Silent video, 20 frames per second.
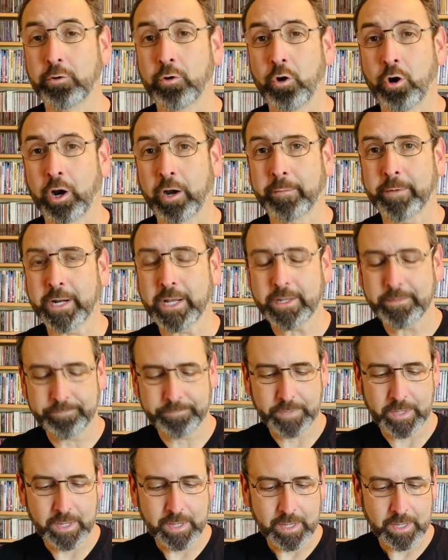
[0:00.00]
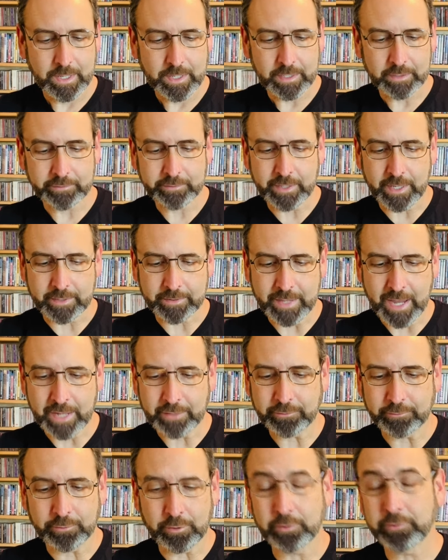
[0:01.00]
Harmony, is that that
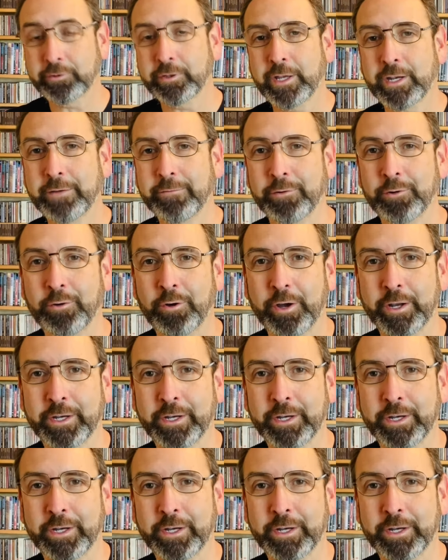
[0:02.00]
song's not even on